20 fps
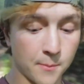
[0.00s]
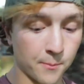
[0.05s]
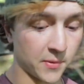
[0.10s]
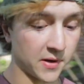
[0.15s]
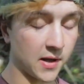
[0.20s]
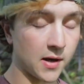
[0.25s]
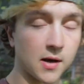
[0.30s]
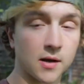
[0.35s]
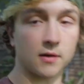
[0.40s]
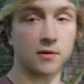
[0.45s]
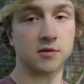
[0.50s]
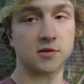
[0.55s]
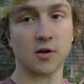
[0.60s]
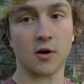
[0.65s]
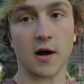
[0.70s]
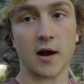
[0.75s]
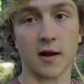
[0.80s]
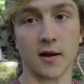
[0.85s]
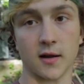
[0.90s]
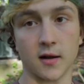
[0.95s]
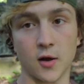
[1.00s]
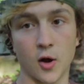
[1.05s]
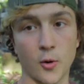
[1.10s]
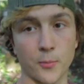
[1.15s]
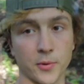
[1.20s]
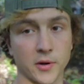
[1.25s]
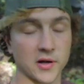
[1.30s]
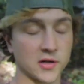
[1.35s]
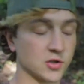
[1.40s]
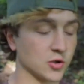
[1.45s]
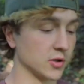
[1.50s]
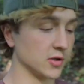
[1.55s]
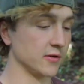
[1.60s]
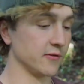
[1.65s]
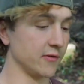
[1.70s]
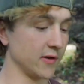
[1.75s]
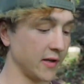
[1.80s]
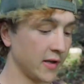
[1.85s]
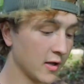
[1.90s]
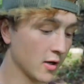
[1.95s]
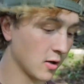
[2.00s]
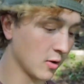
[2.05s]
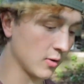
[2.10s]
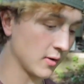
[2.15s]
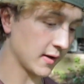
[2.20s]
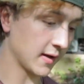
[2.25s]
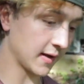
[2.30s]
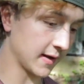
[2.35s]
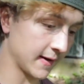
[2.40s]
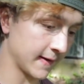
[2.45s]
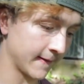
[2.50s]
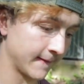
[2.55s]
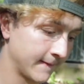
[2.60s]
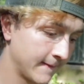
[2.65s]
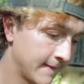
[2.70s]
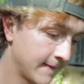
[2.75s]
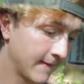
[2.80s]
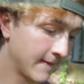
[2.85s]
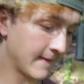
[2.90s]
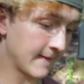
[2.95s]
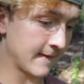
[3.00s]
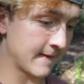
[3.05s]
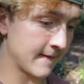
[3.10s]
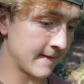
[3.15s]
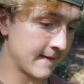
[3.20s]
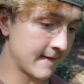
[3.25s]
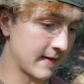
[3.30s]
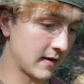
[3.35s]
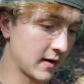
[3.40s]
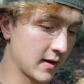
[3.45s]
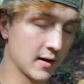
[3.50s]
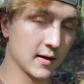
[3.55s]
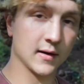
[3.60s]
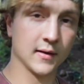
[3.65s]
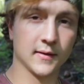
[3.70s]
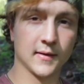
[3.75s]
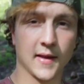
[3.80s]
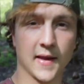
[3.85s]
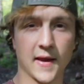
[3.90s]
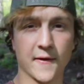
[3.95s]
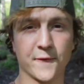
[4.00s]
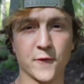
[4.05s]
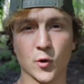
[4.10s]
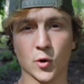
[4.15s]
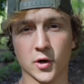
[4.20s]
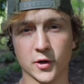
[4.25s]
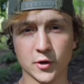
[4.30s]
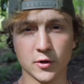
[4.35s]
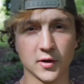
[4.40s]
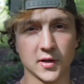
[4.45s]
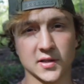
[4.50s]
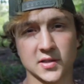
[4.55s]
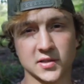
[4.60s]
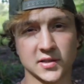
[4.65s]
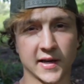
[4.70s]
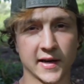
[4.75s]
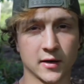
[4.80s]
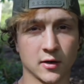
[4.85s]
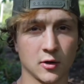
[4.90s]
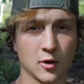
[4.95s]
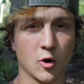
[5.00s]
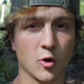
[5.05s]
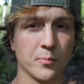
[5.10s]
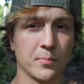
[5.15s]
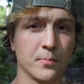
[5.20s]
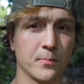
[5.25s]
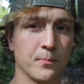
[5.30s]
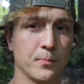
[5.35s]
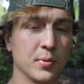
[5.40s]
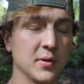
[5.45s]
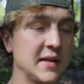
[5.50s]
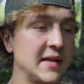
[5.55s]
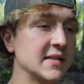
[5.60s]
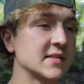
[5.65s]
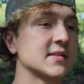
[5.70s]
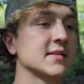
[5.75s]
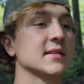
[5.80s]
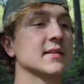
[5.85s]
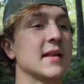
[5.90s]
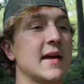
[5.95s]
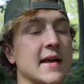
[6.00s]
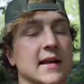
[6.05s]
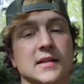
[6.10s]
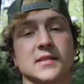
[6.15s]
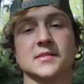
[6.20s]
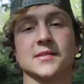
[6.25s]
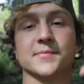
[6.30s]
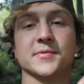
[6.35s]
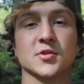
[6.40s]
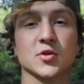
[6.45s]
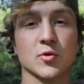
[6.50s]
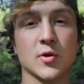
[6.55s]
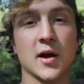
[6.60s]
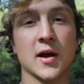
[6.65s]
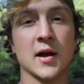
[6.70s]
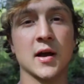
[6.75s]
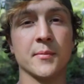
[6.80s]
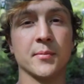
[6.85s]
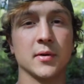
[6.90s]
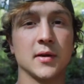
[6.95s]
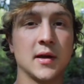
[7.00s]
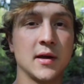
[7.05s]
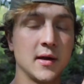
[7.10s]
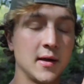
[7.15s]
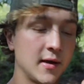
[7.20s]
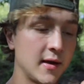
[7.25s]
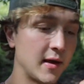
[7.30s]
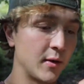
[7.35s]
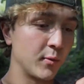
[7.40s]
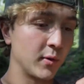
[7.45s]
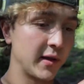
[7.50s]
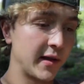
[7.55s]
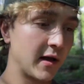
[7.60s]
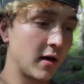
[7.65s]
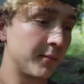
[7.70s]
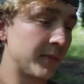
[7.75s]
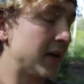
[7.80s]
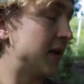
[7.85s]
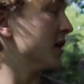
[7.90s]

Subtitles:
But yeah, so I hope you enjoyed the video, and if you are new to this channel, please like and subscribe. It really helps.